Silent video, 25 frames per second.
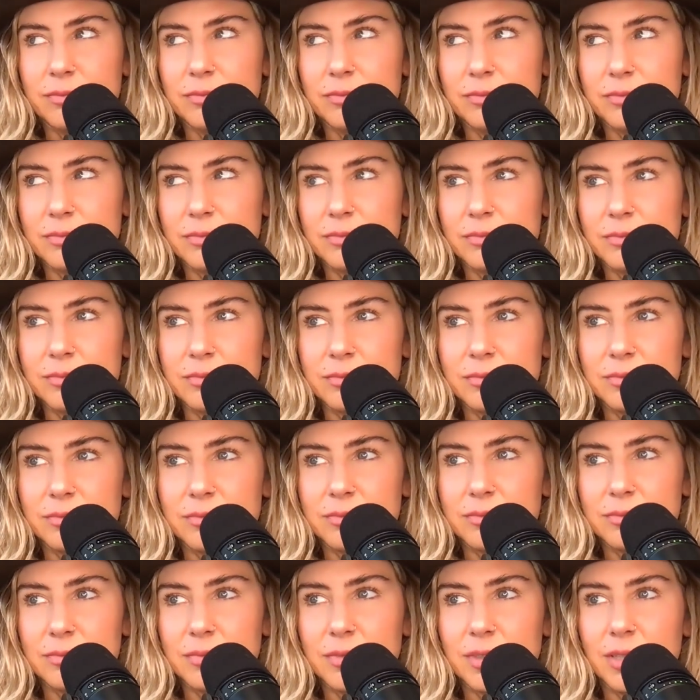
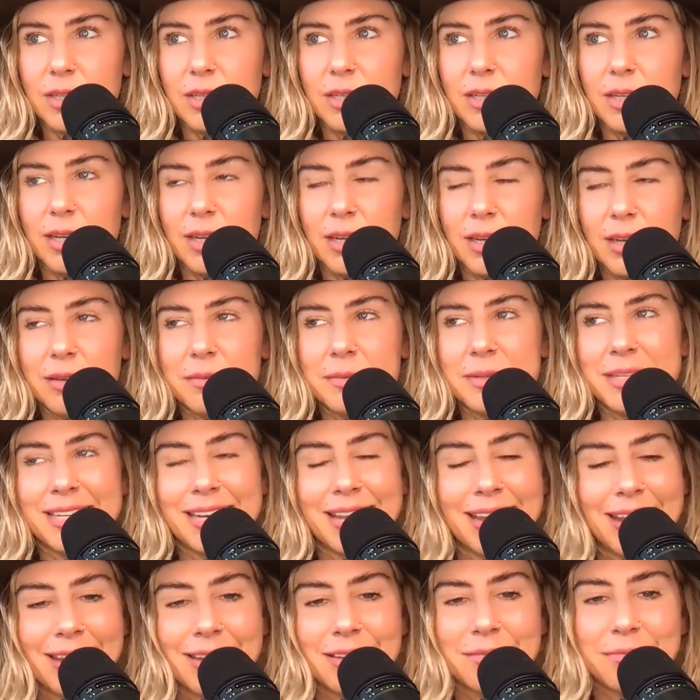I
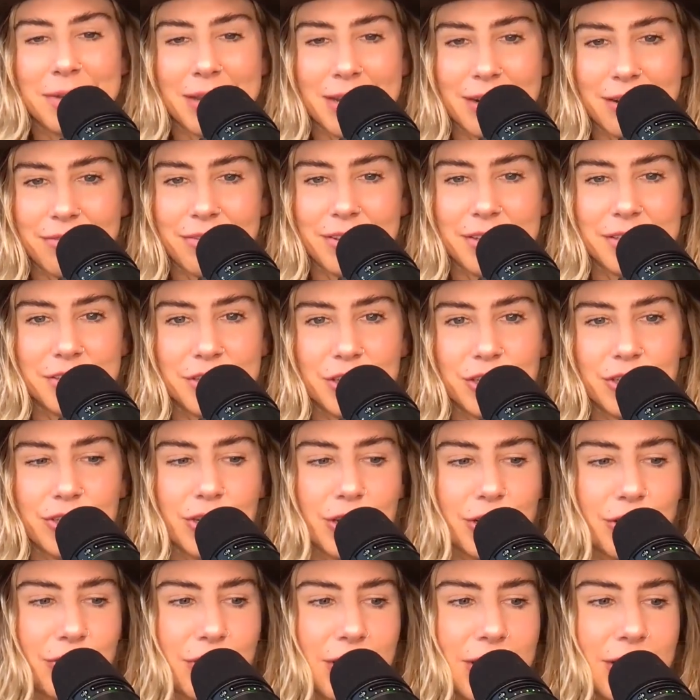mean, and manifesting
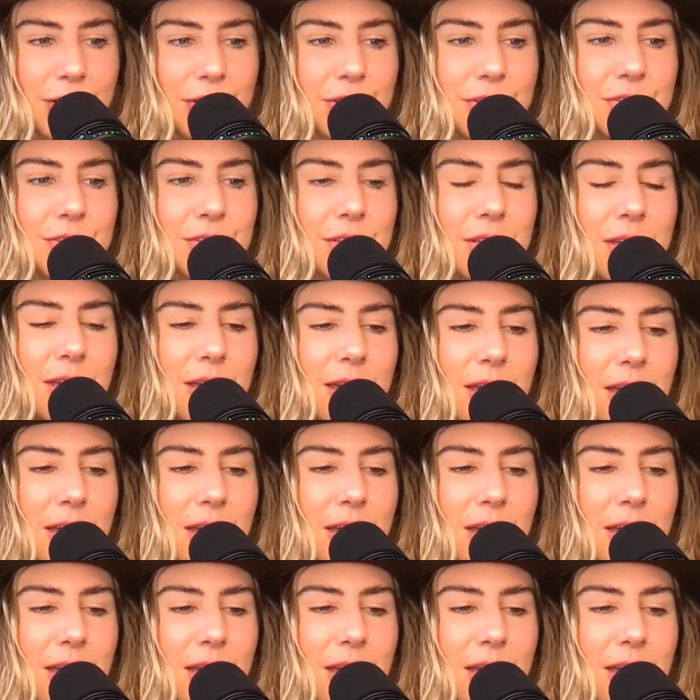generators.